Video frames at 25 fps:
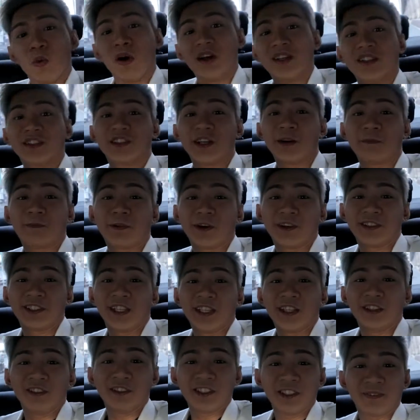What is up,
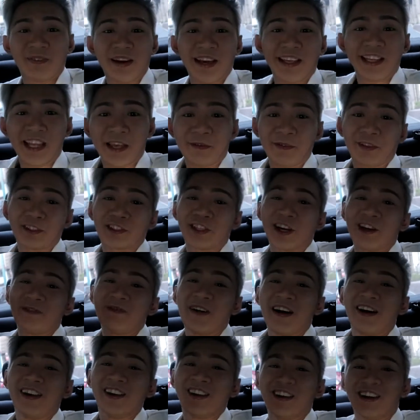bros and noobs? My name is
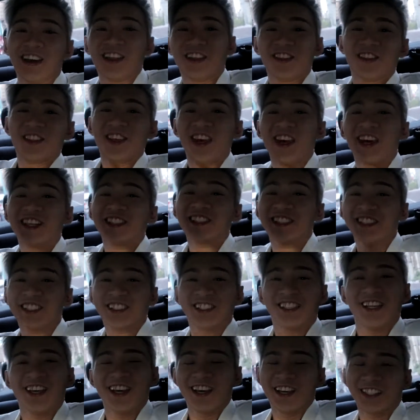Ron Paolo, and
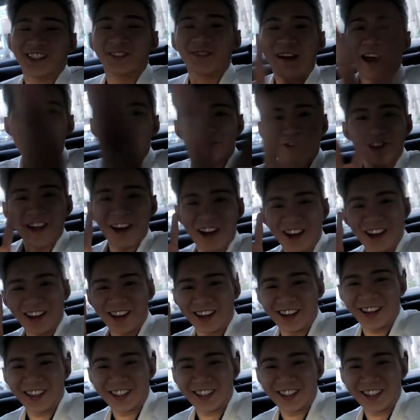this is my vlog.